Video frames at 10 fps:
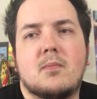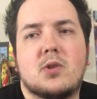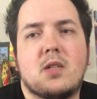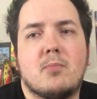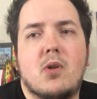
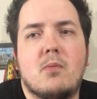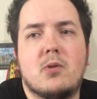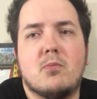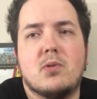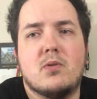She's a blow-up
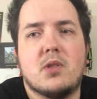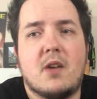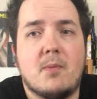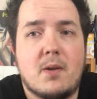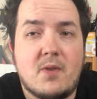little balloon
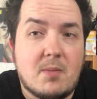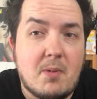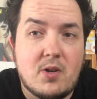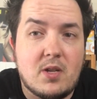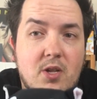thing from a different
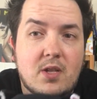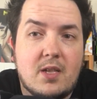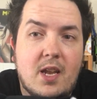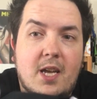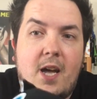special edition
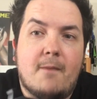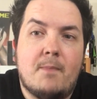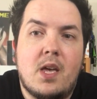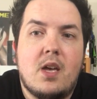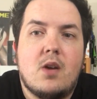set I
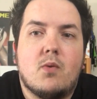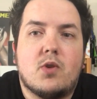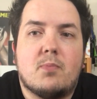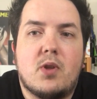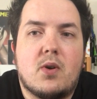got,
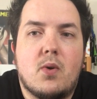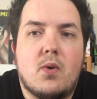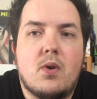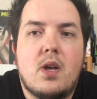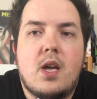which is pretty
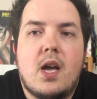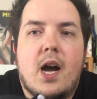cool.